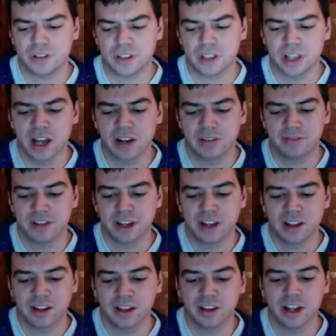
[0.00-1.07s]
a lot of
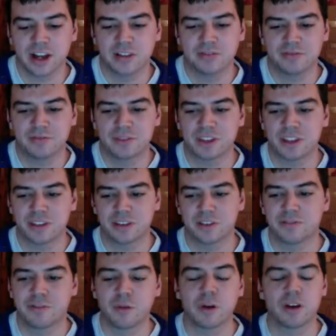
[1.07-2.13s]
the
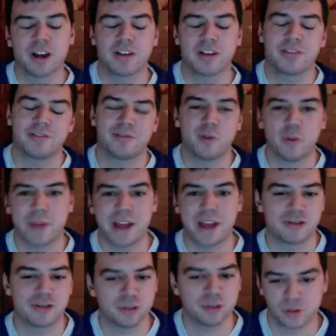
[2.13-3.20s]
not format
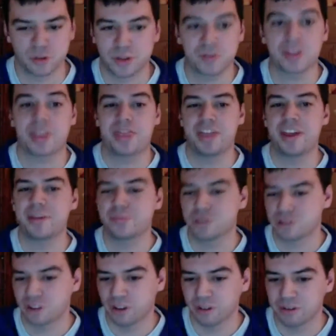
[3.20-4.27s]
shows or whatever, the themed
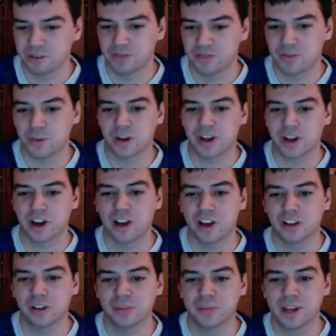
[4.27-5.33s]
shows, if you want to
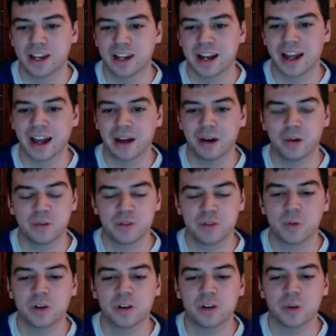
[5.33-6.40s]
call them, and I always
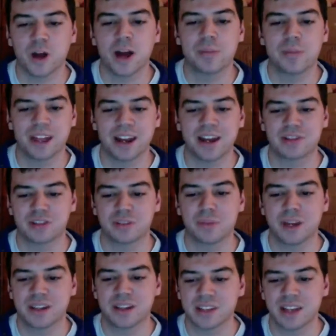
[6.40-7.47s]
wonder why, but that actually
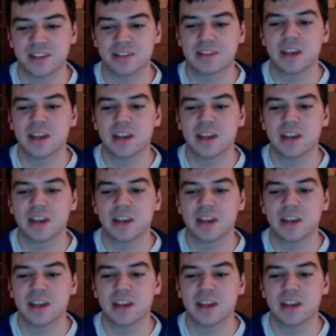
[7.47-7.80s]
makes sense.